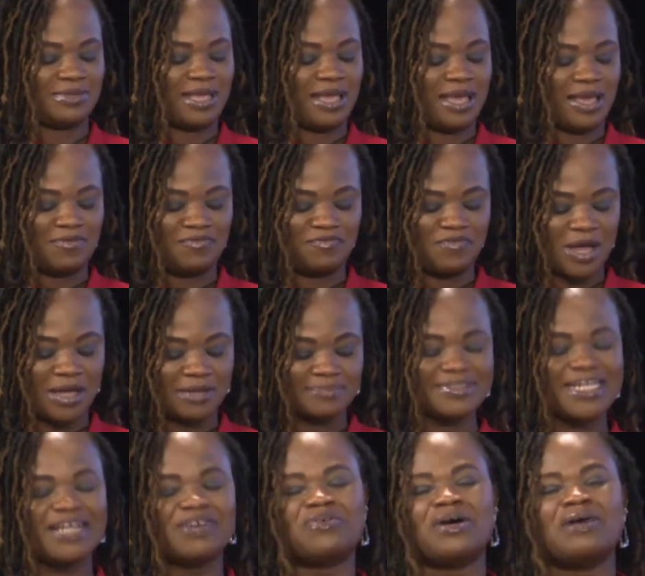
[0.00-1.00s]
in
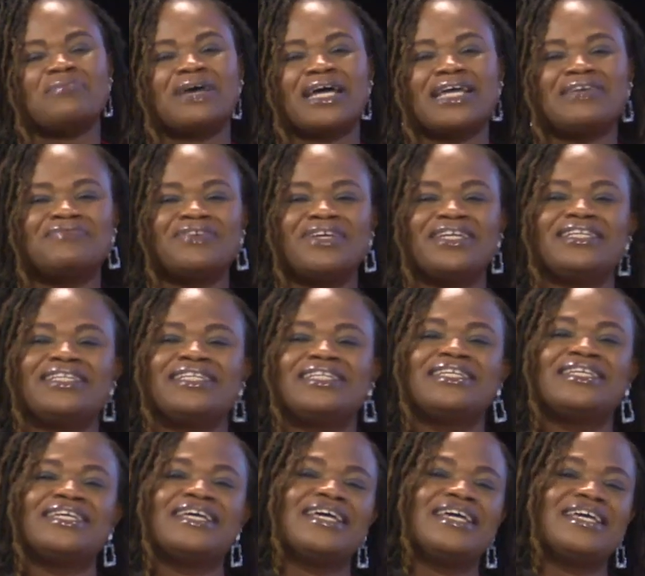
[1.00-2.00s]
fact, what am I even
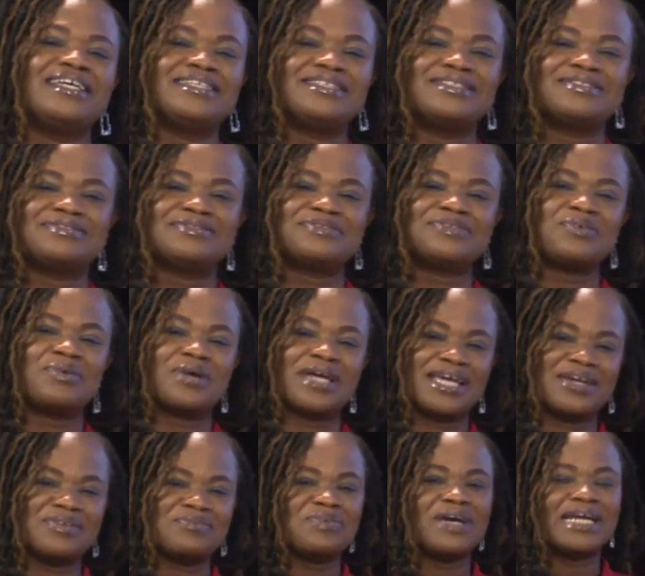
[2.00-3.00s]

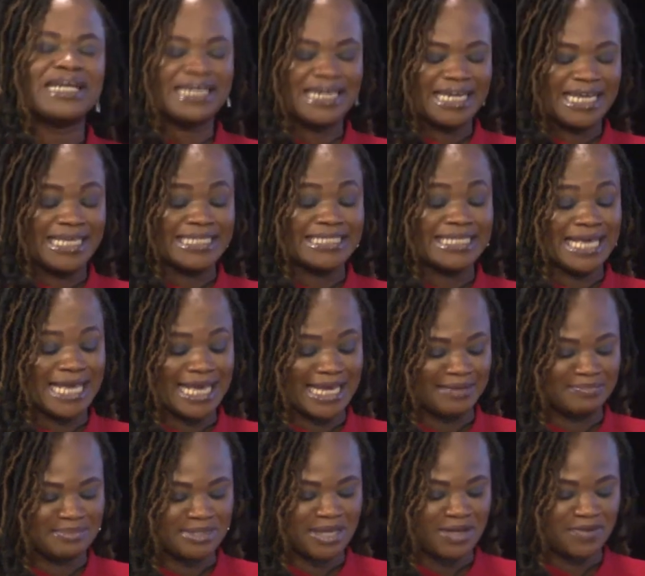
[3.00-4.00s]
talking when he's here
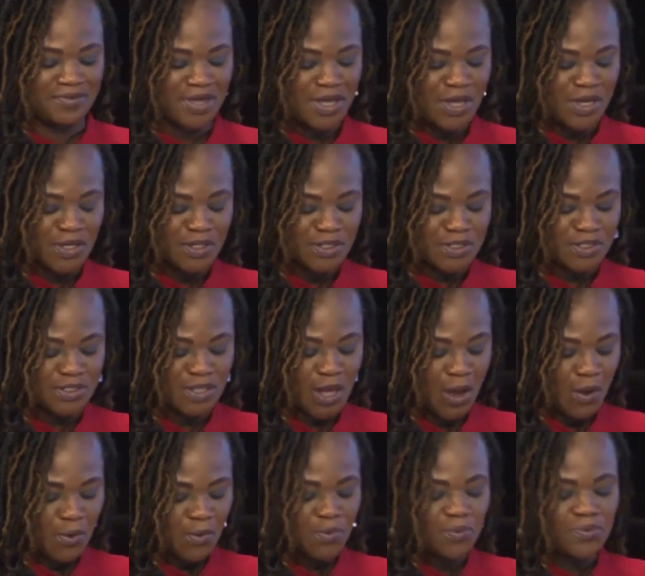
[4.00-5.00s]
himself?
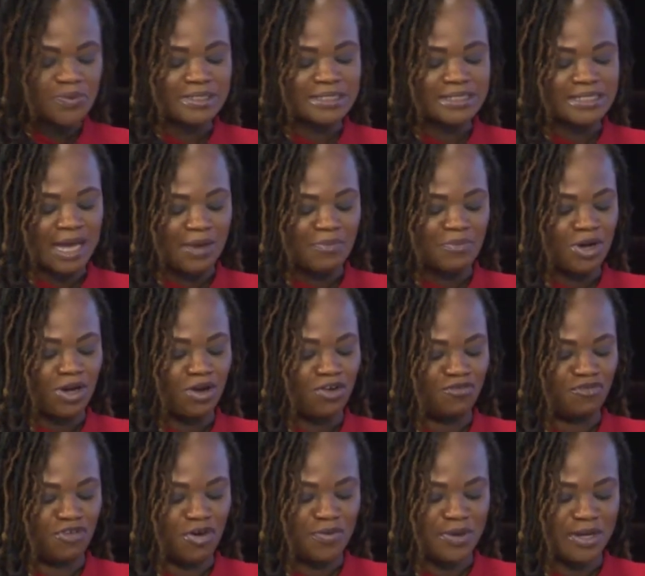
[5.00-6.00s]
So Samuel
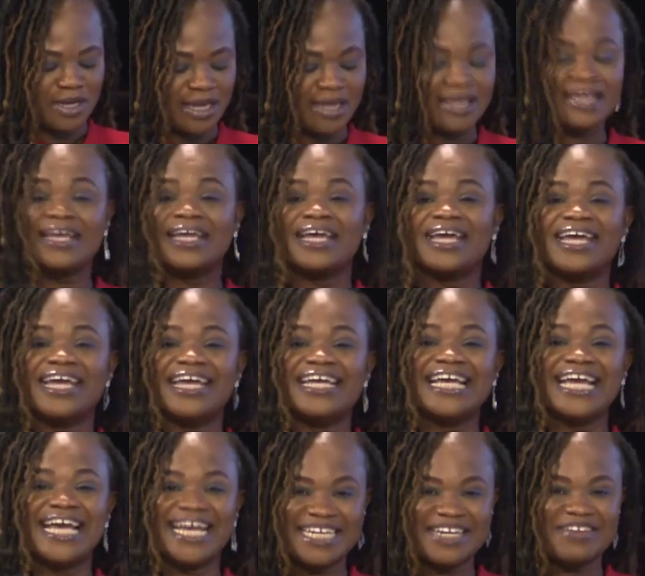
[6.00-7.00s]
Ofori,
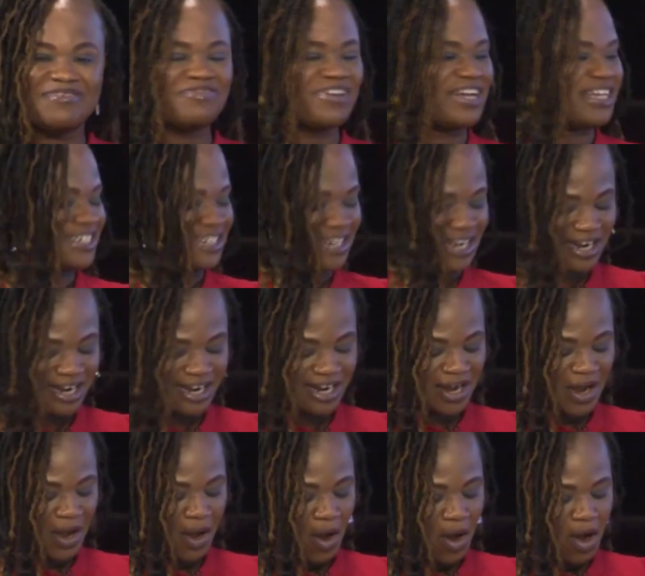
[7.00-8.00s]
a defender
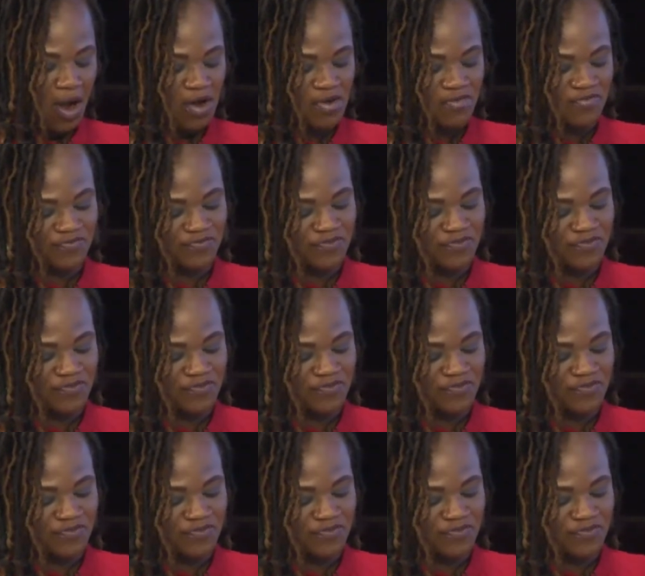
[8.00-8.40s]
of